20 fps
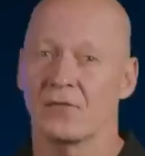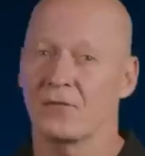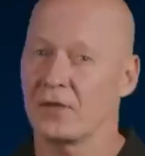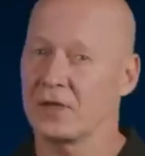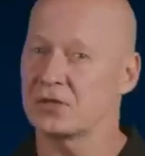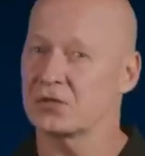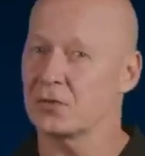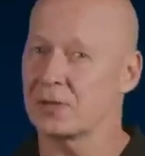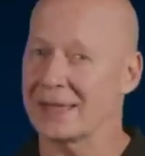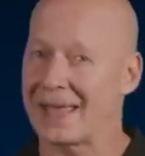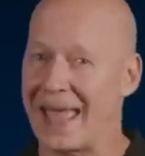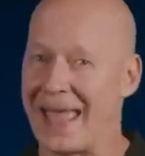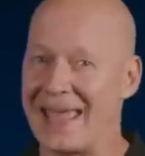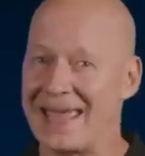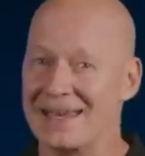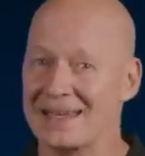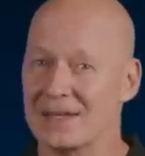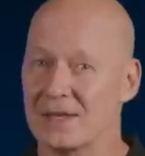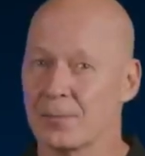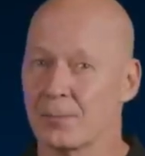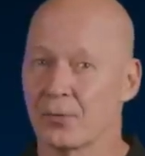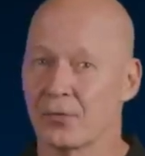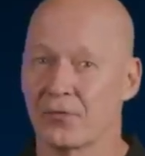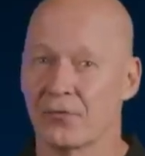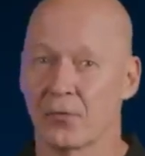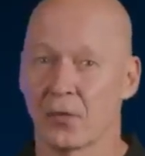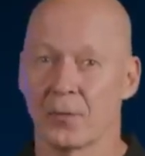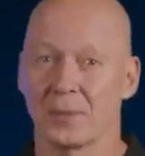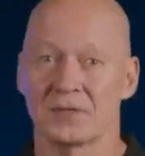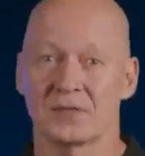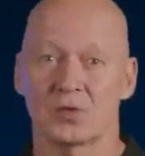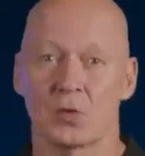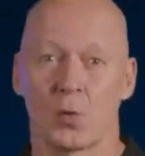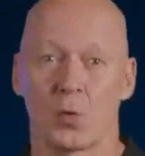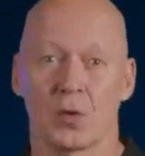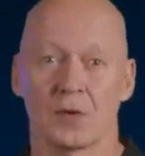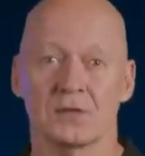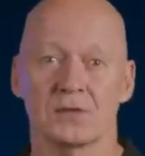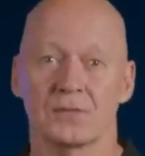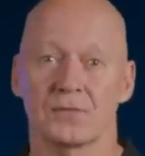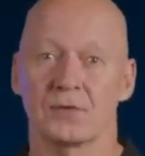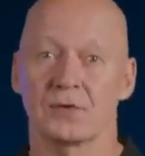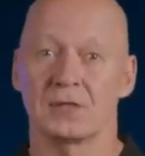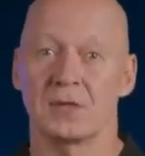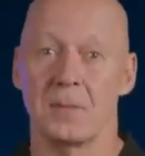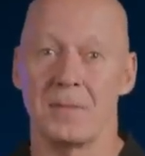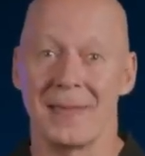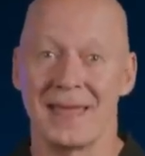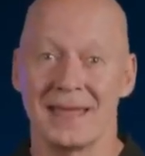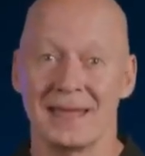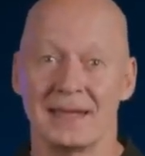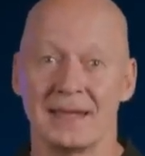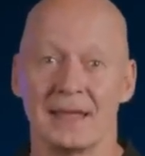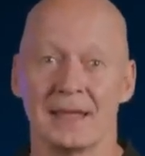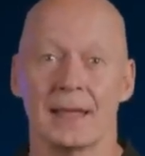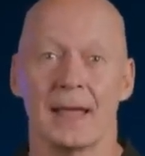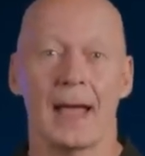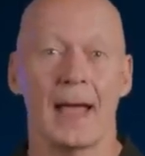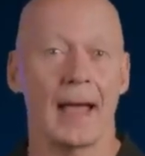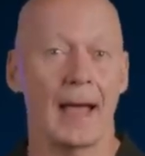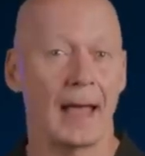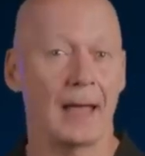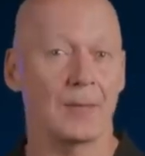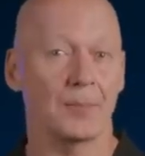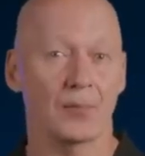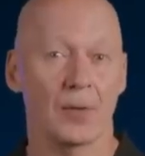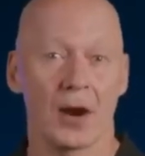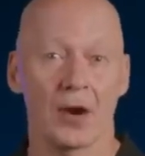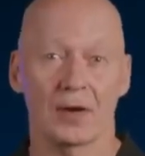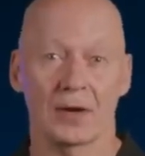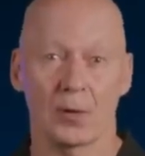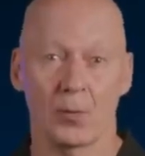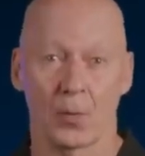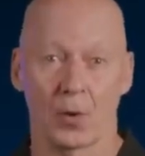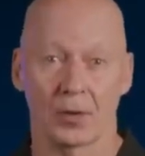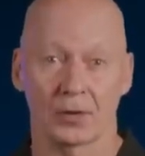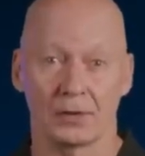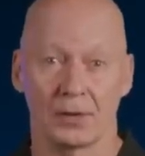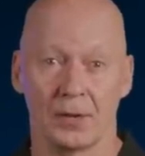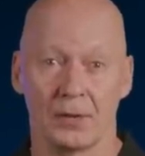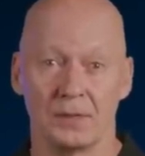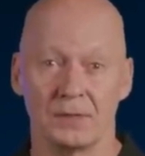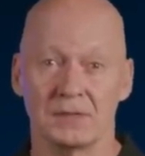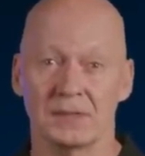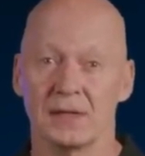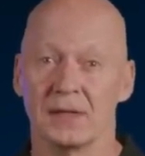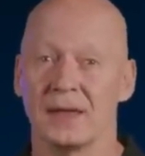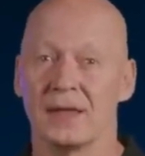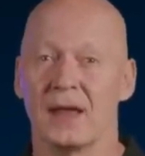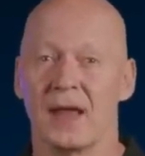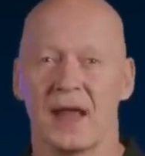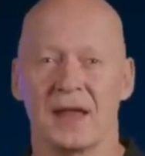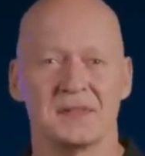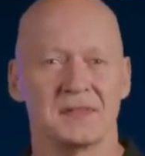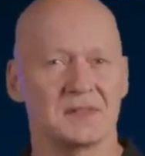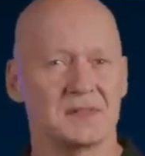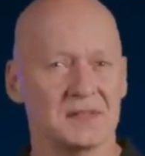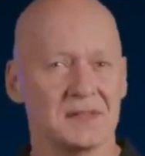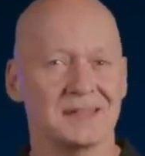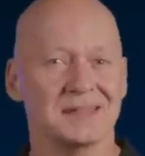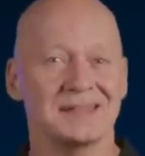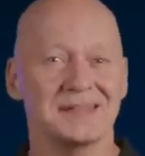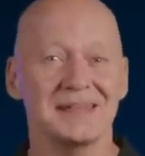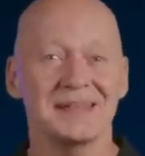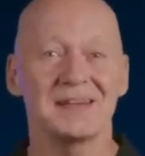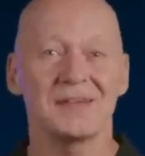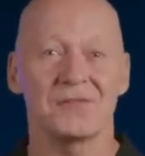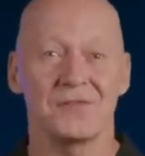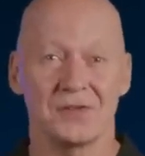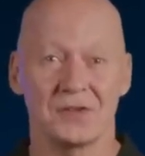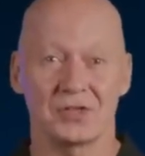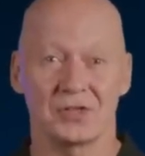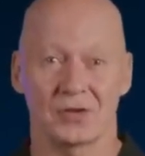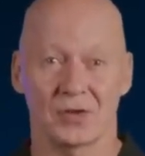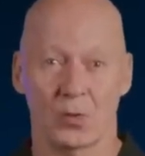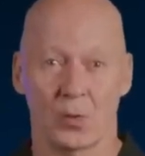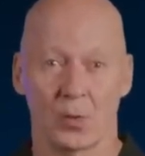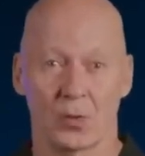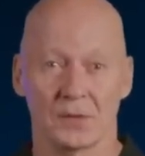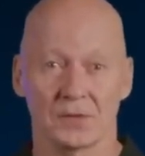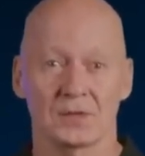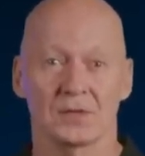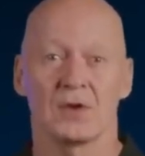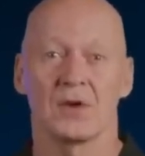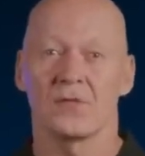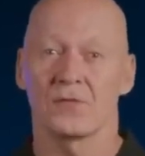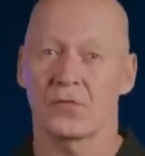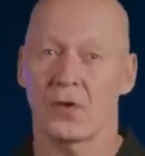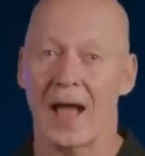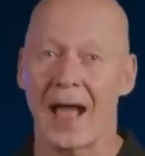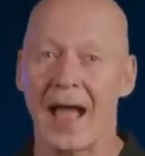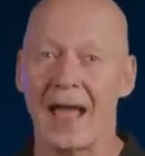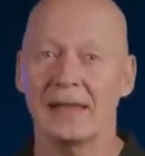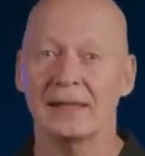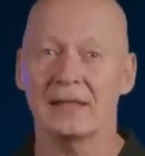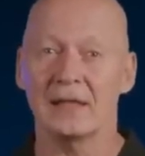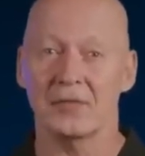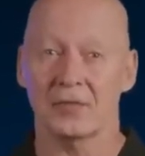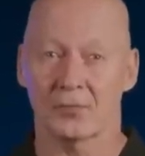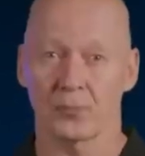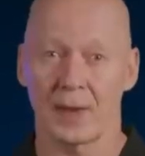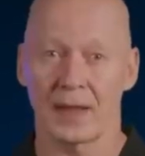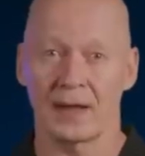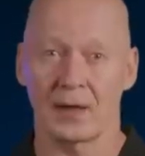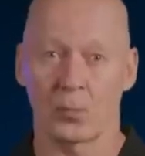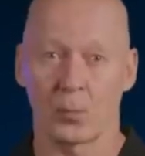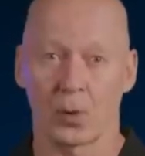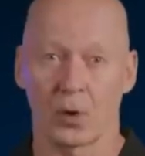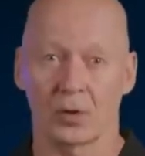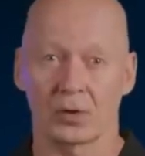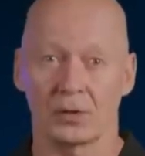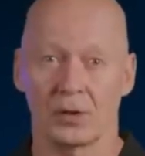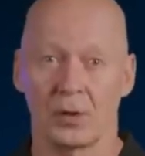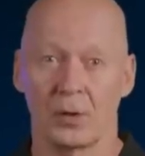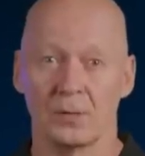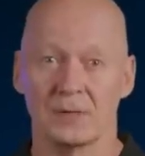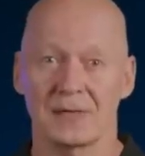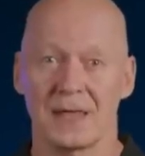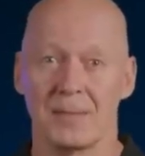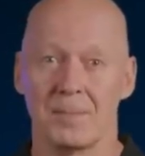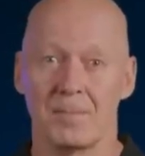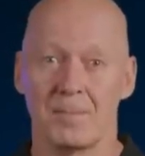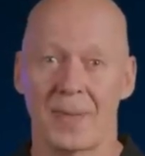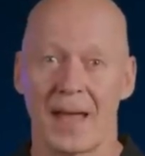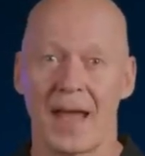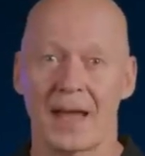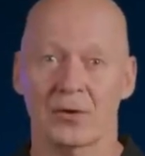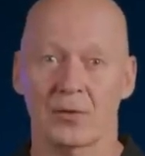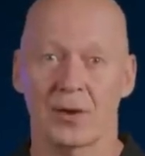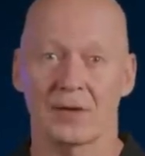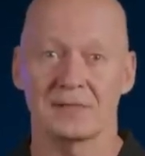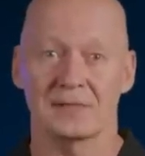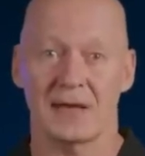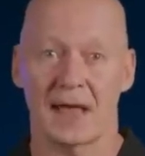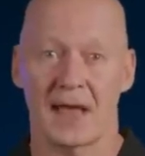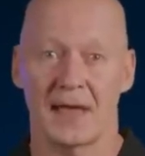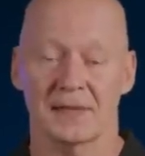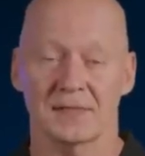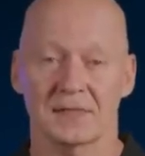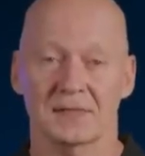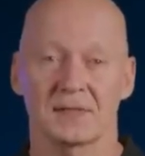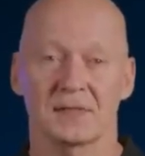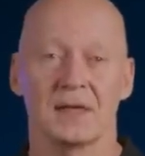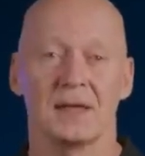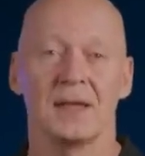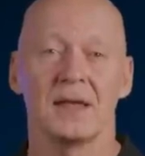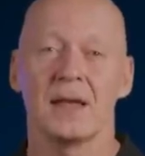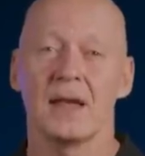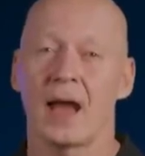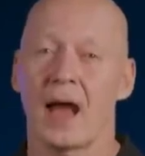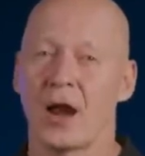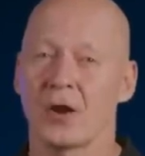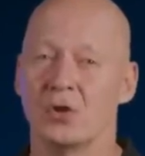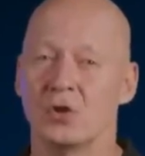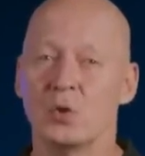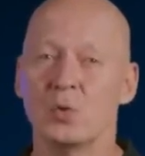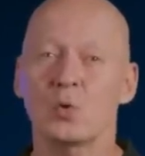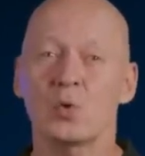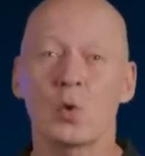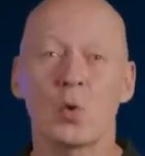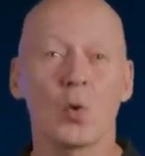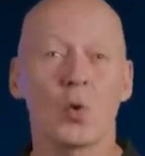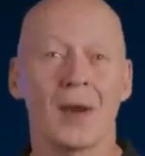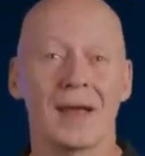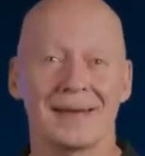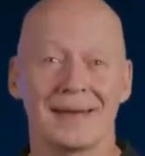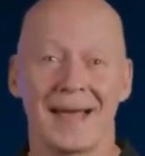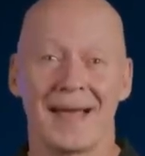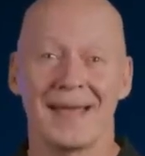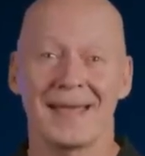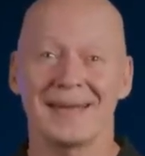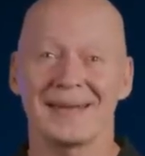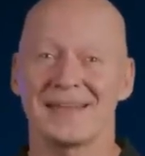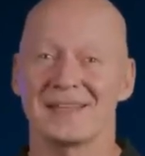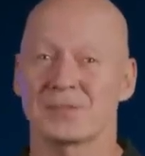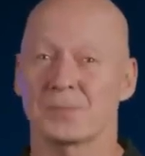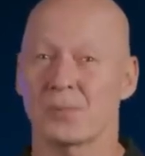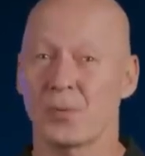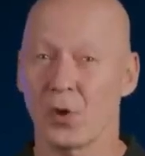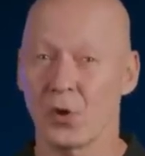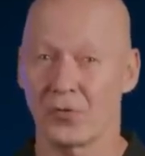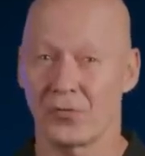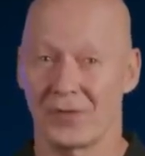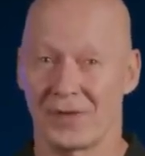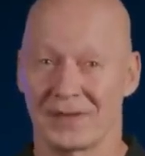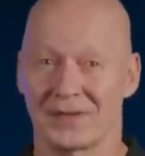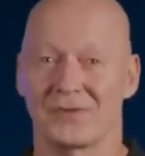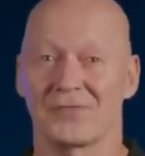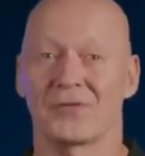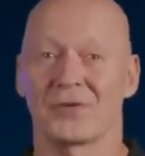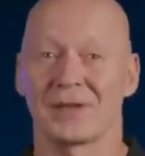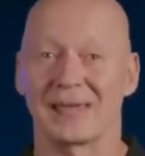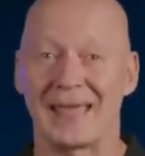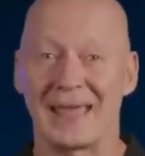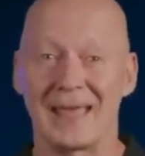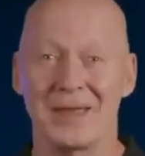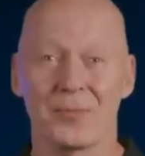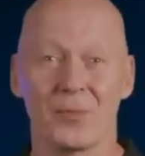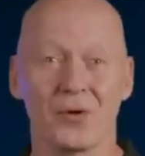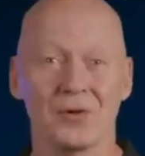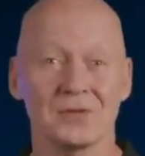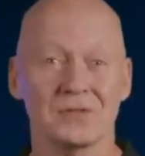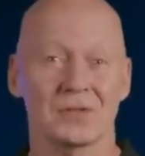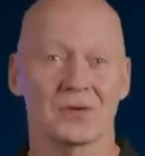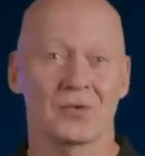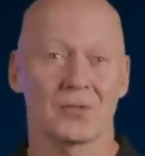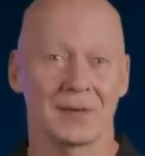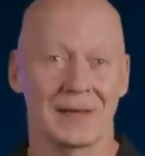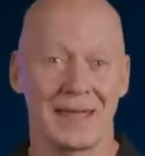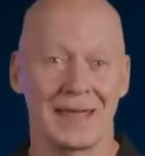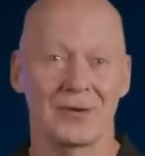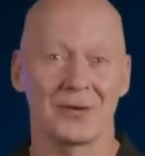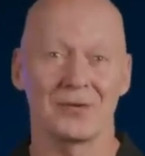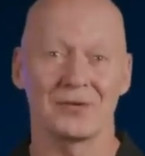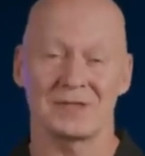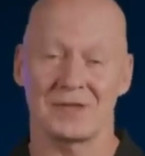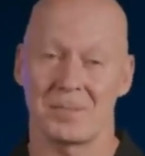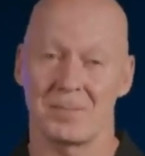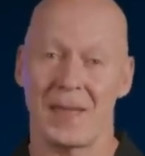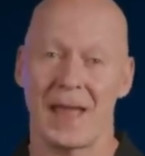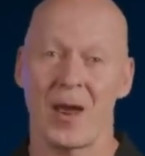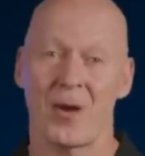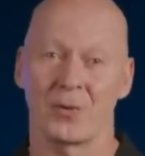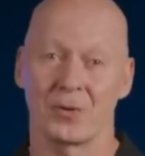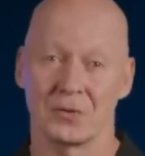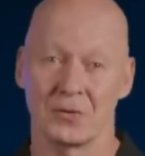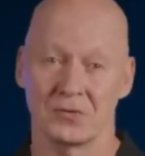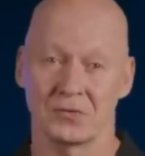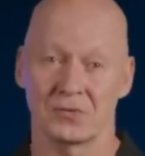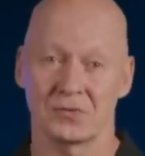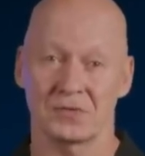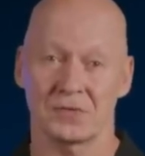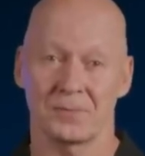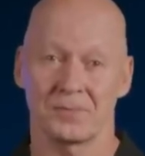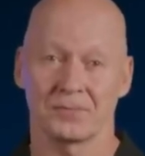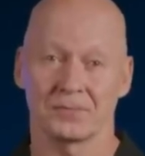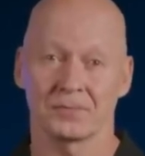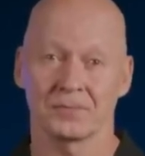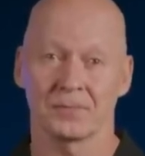Featuring eight performance cores for demanding high priority workloads, and 16 efficient cores for highly threaded workloads and background tasks. Our new Core i9 is perfect for gamers, creators, and power users.